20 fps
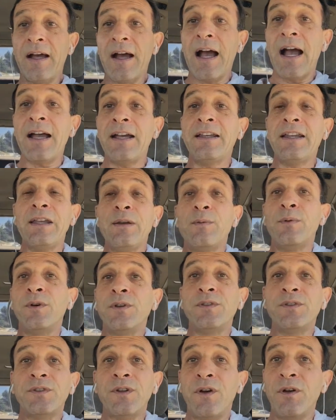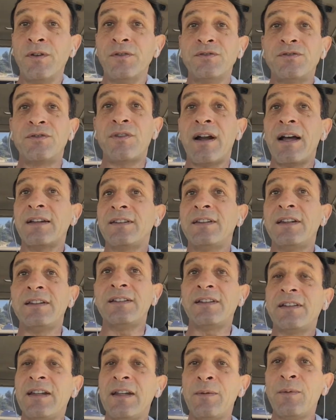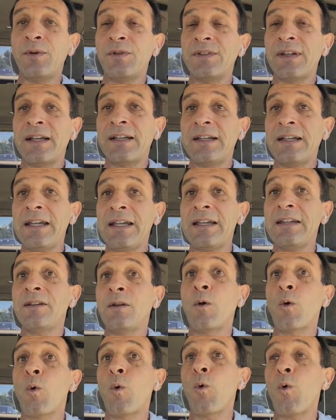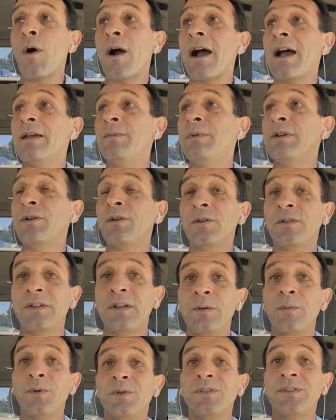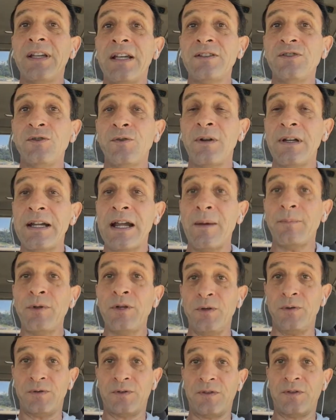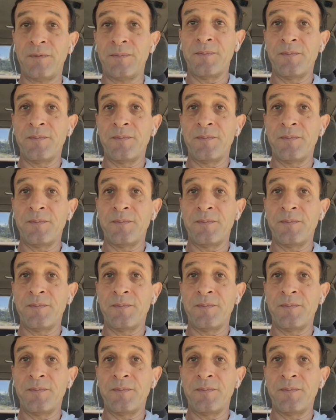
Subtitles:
And he was on drugs since he was a kid. Why? Because he was sexually abused.